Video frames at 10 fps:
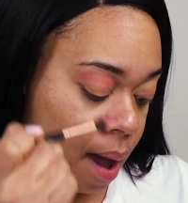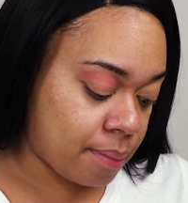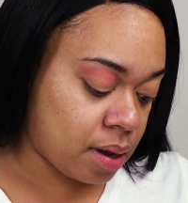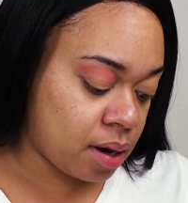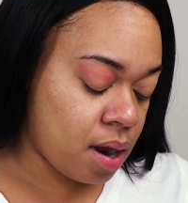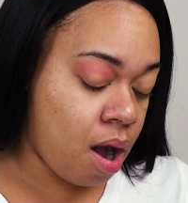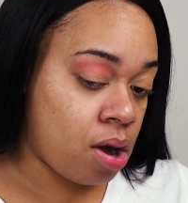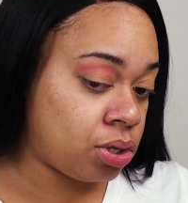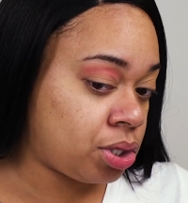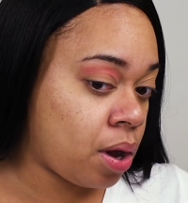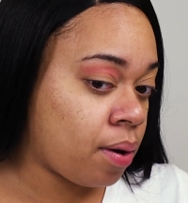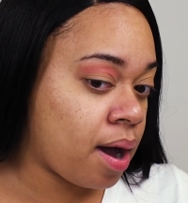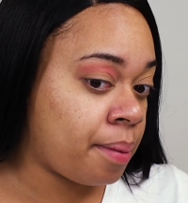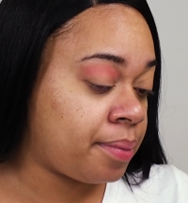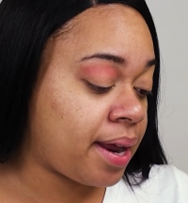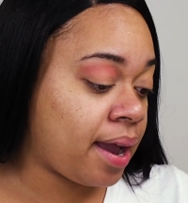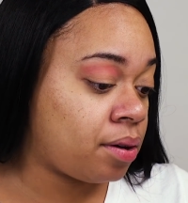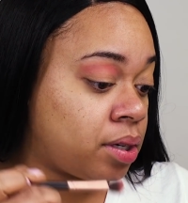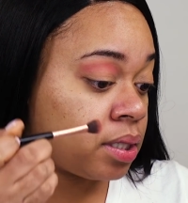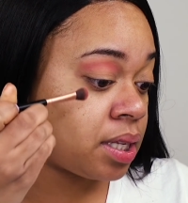I'm gonna also come
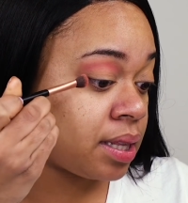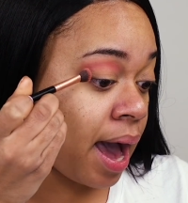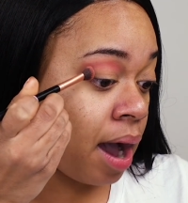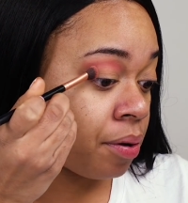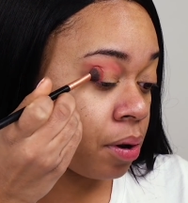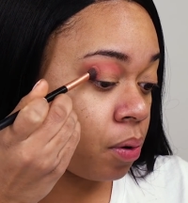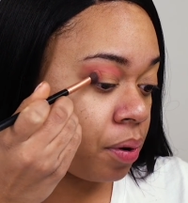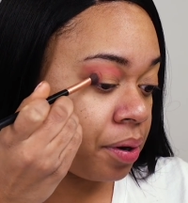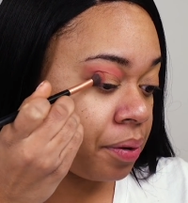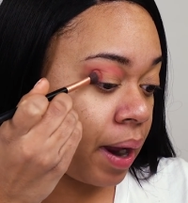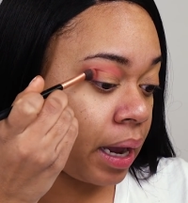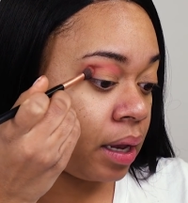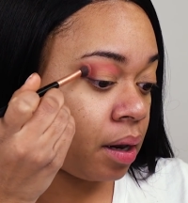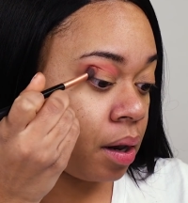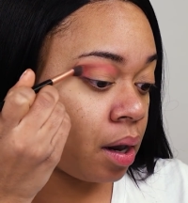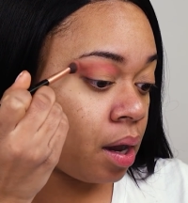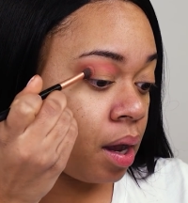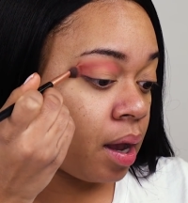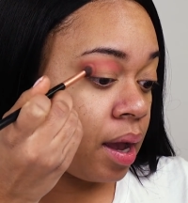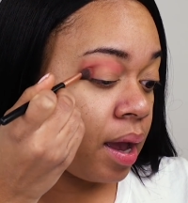down into the outer corner right here
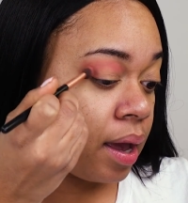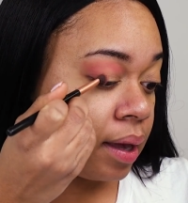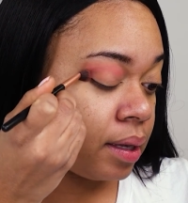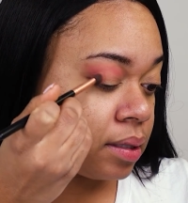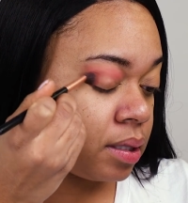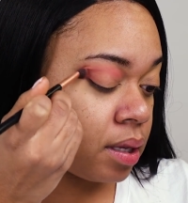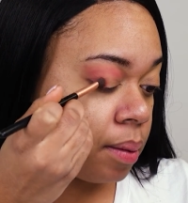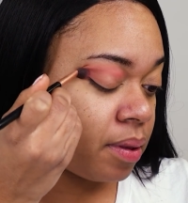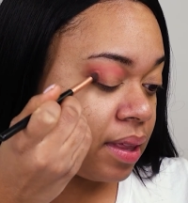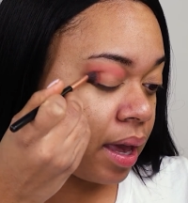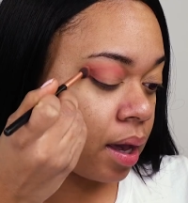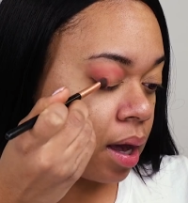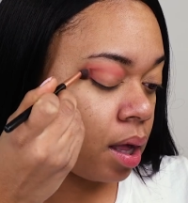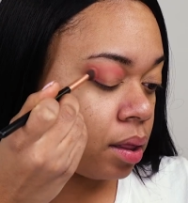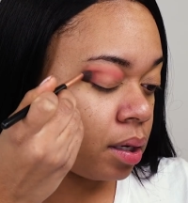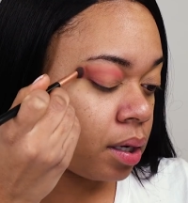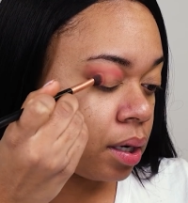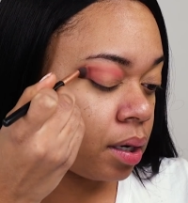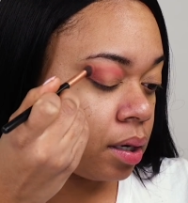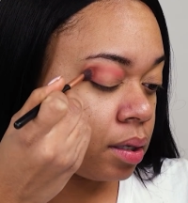and get some of that
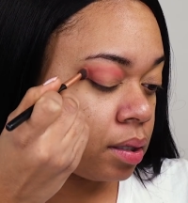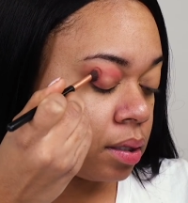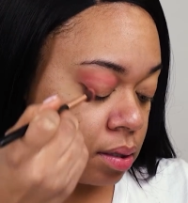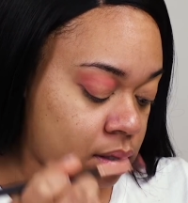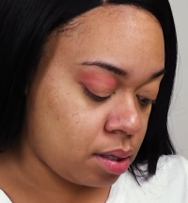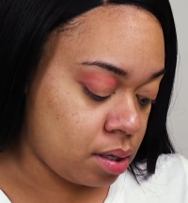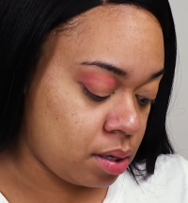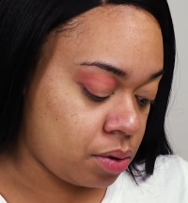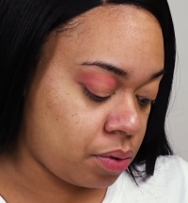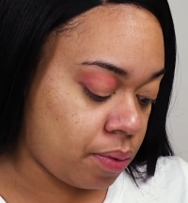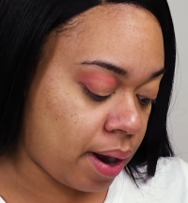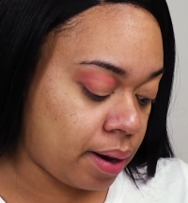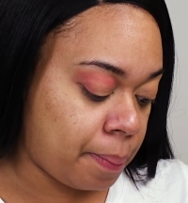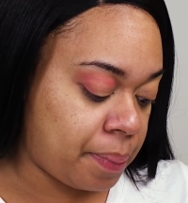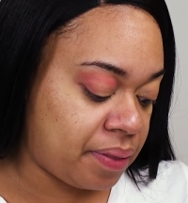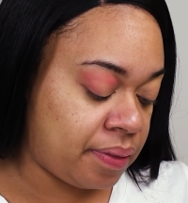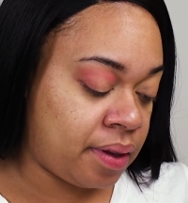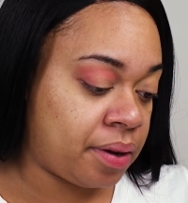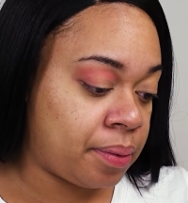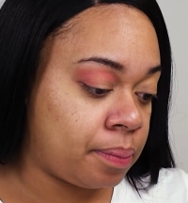color right up in
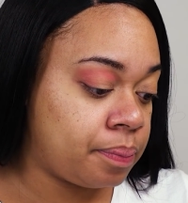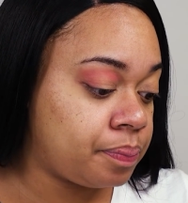there.